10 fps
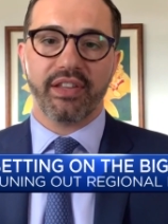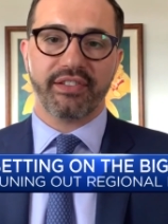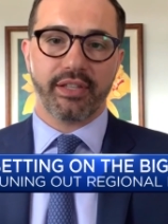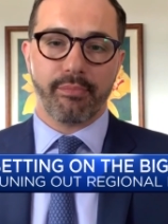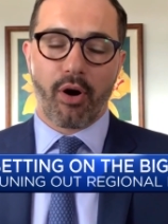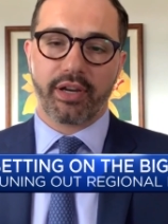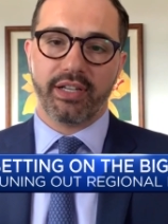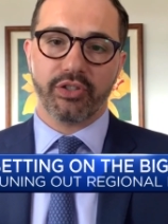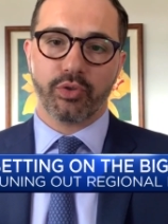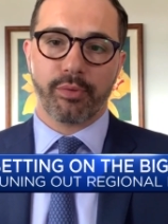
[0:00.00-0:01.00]
this to the market
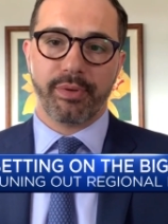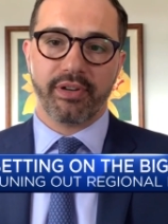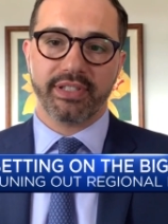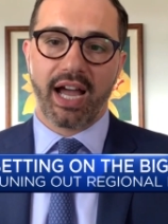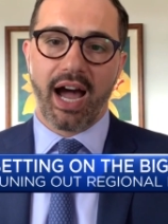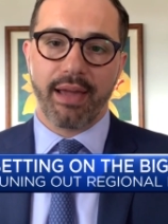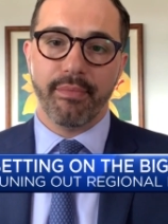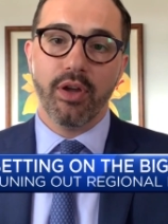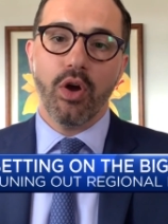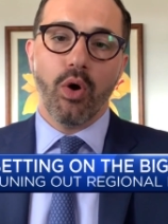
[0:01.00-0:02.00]
in a short period of time
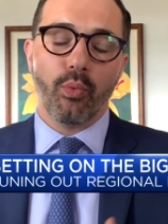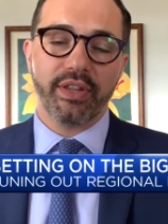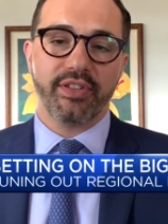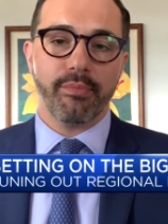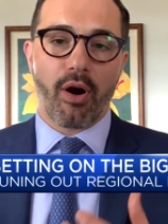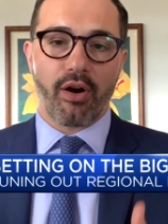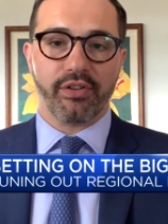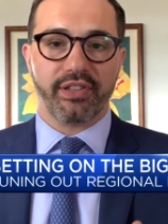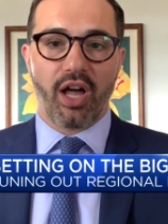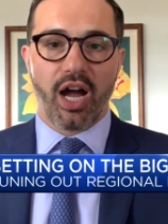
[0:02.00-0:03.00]
with
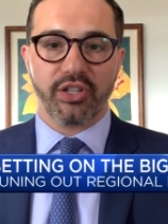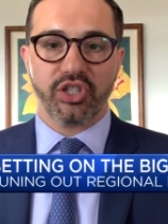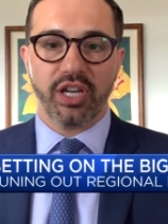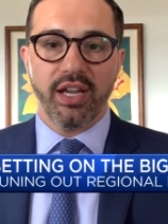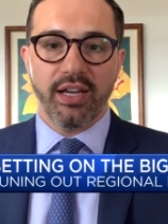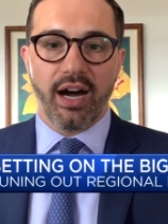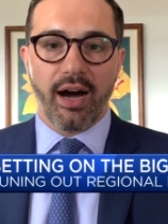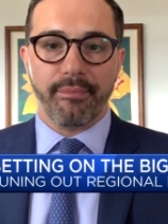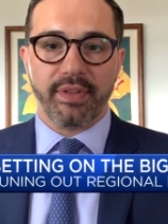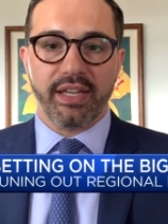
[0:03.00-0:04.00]
tomorrow's launch
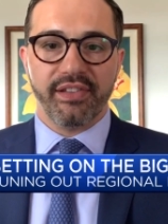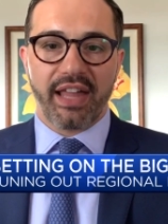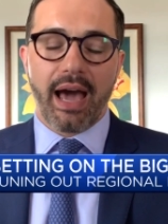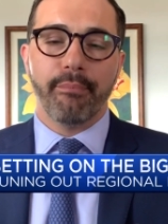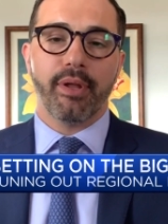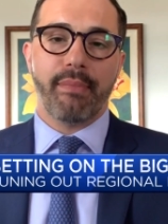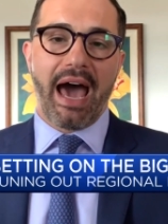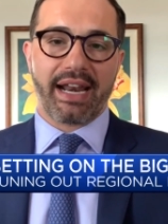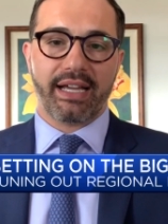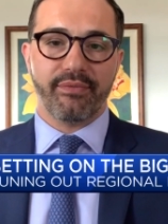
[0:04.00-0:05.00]
um, is
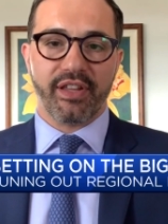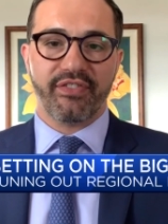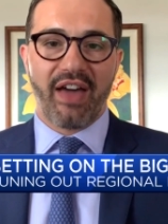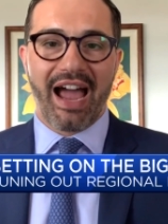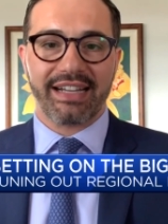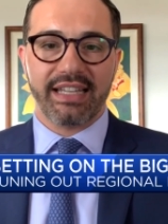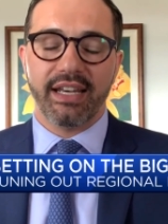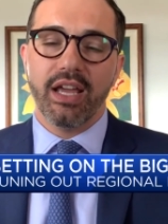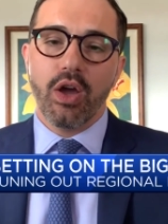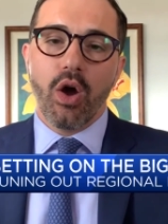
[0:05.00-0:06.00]
emblematic of this fact. And
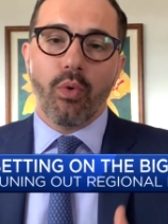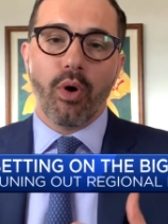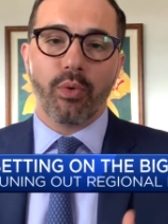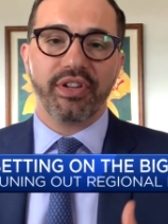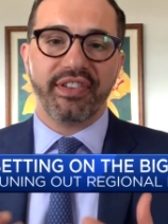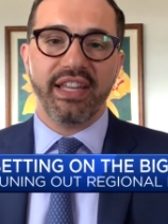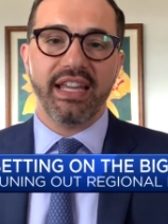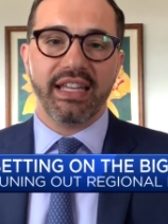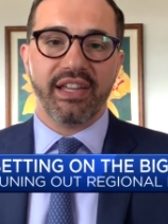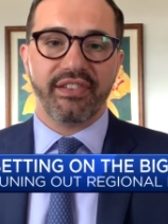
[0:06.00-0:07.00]
what we're
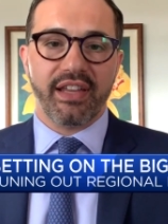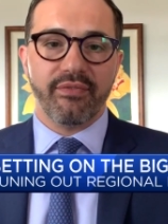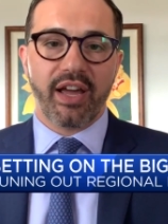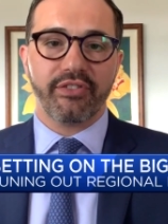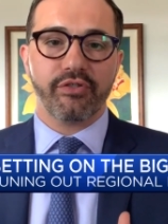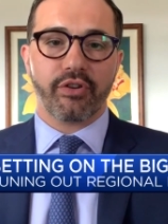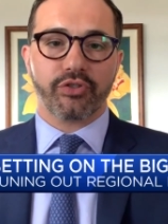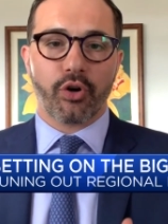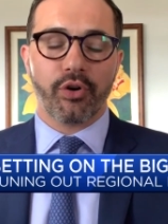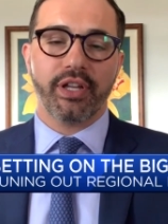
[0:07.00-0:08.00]
seeing yeah. is investors are
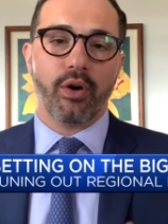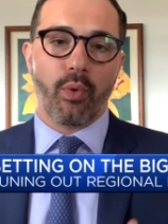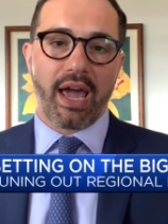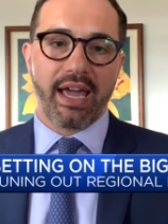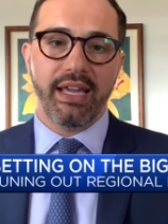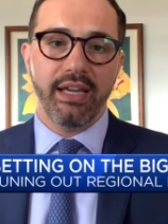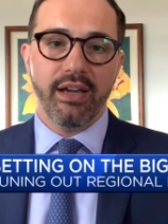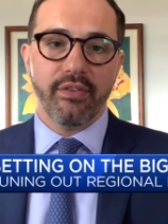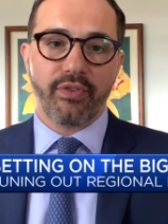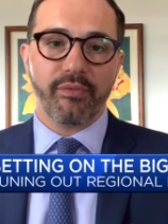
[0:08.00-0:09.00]
turning away
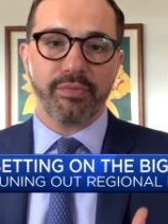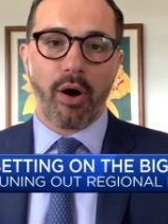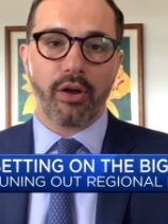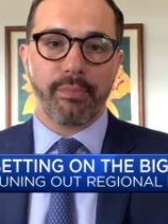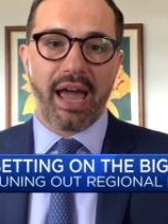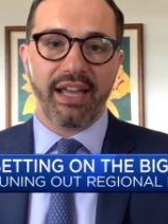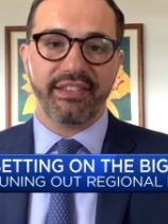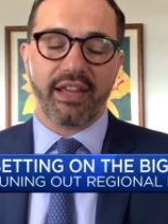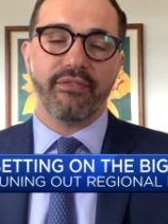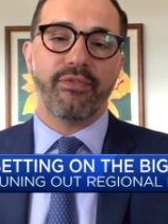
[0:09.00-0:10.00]
from smaller banks
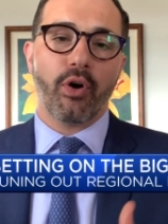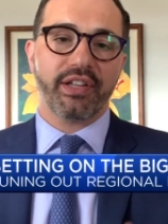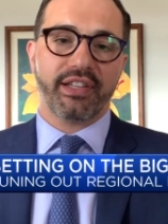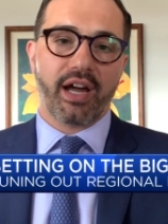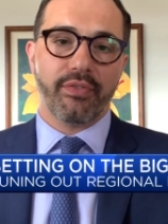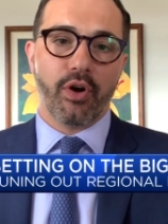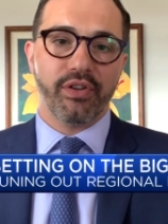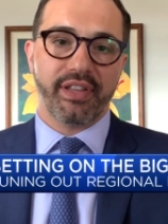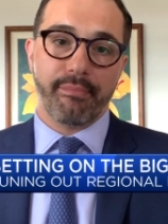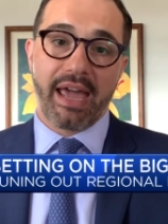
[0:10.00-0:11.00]
and focusing on
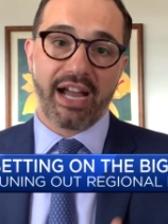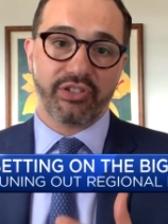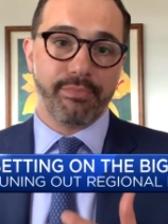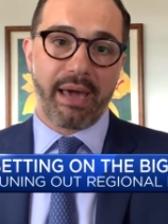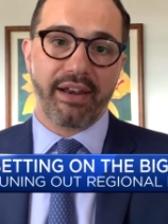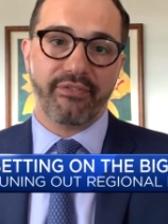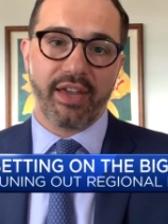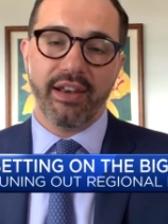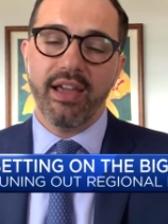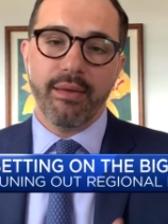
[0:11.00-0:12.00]
those that may actually
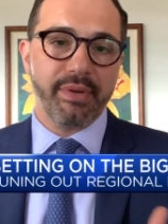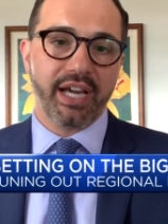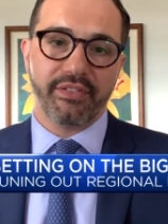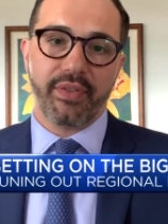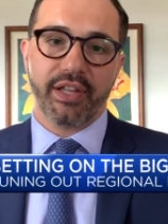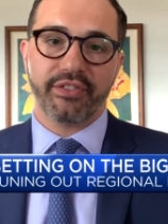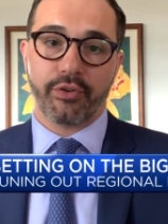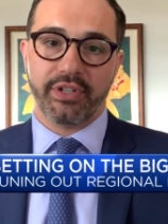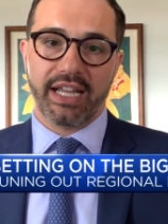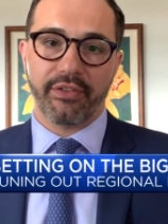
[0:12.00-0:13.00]
benefit because of right. the
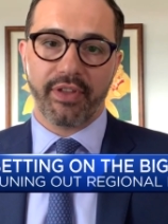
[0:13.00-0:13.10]
uncertainty.